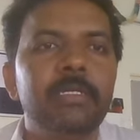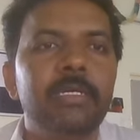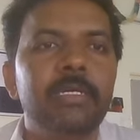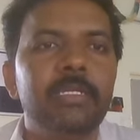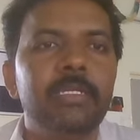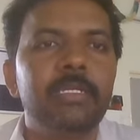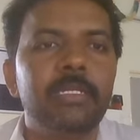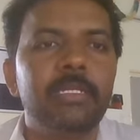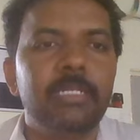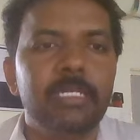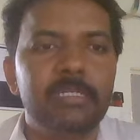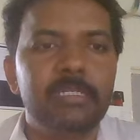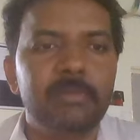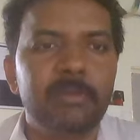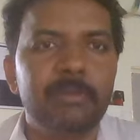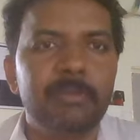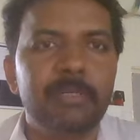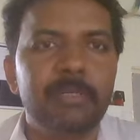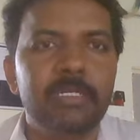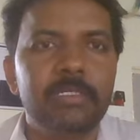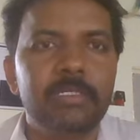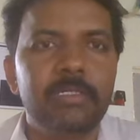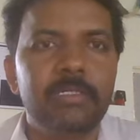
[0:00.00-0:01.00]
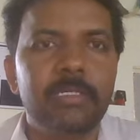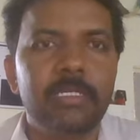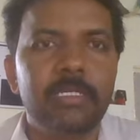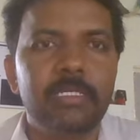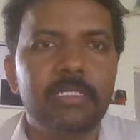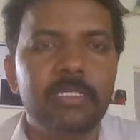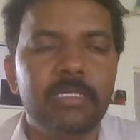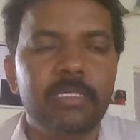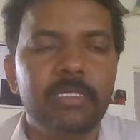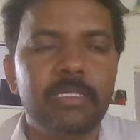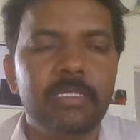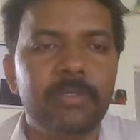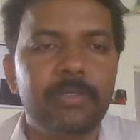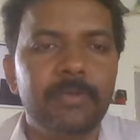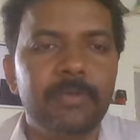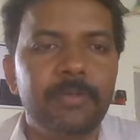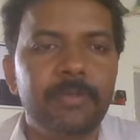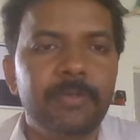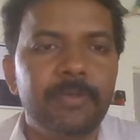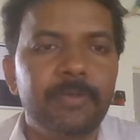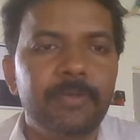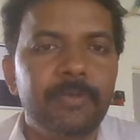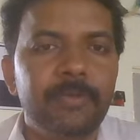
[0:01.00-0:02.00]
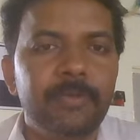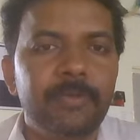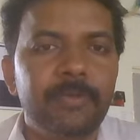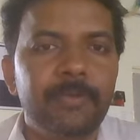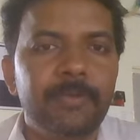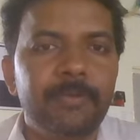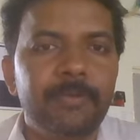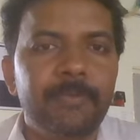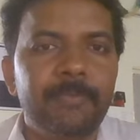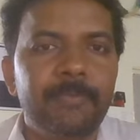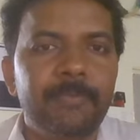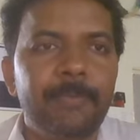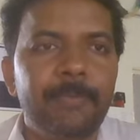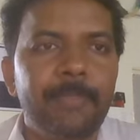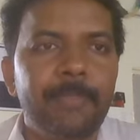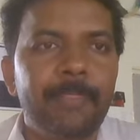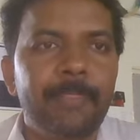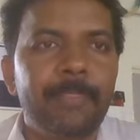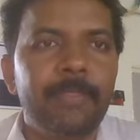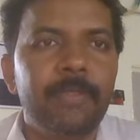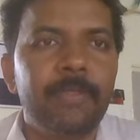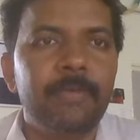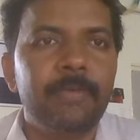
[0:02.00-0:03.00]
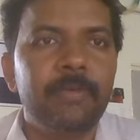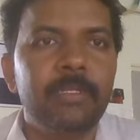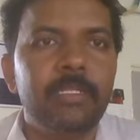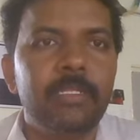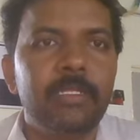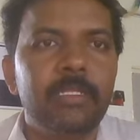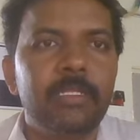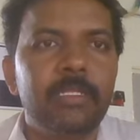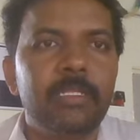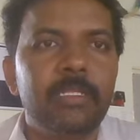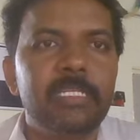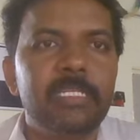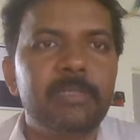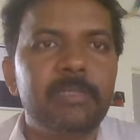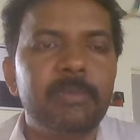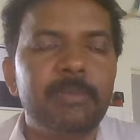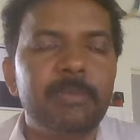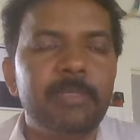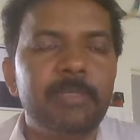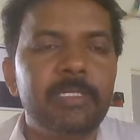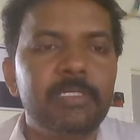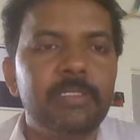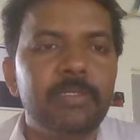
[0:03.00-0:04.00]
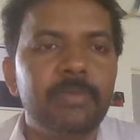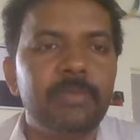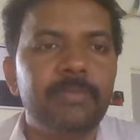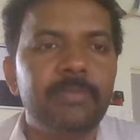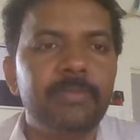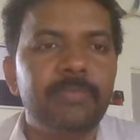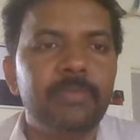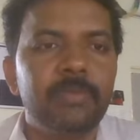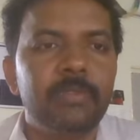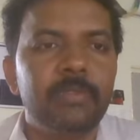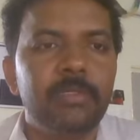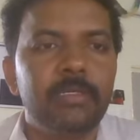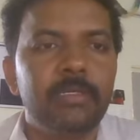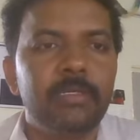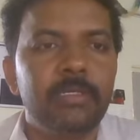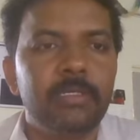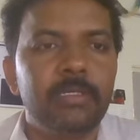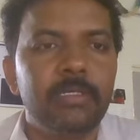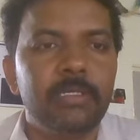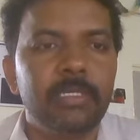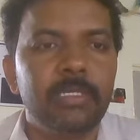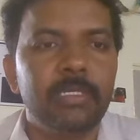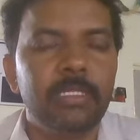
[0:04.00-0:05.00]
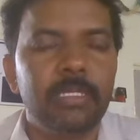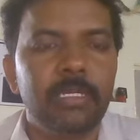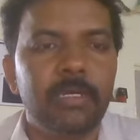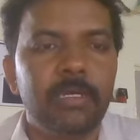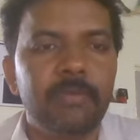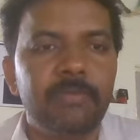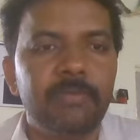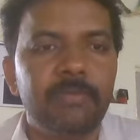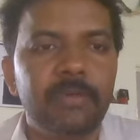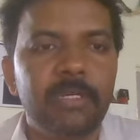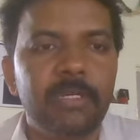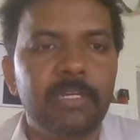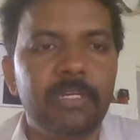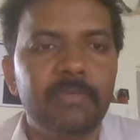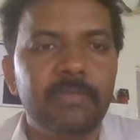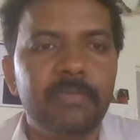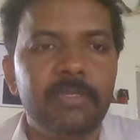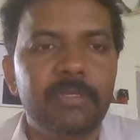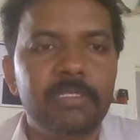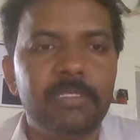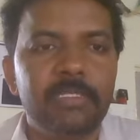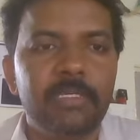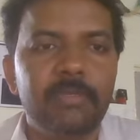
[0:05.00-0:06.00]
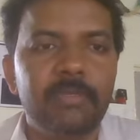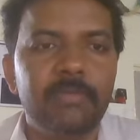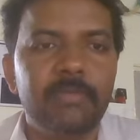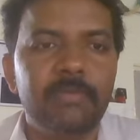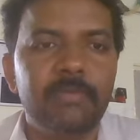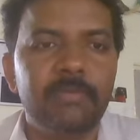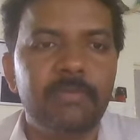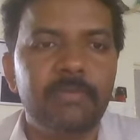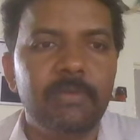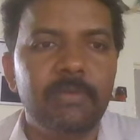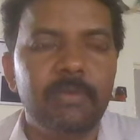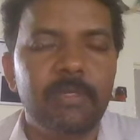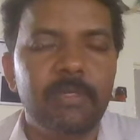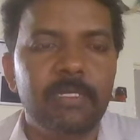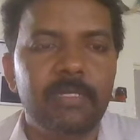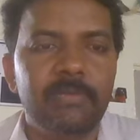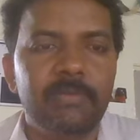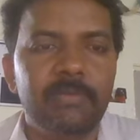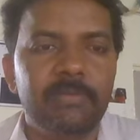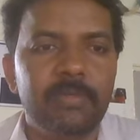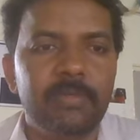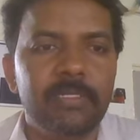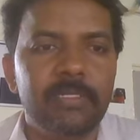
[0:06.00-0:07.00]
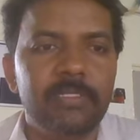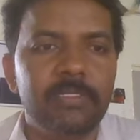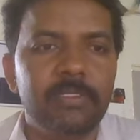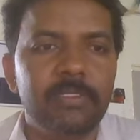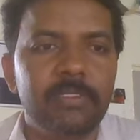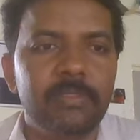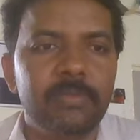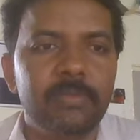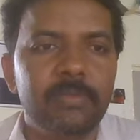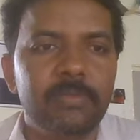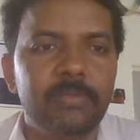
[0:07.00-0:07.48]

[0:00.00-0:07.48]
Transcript: other experiments. That is, what are the other experiments? Either half wave rectifiers or full wave rectifiers.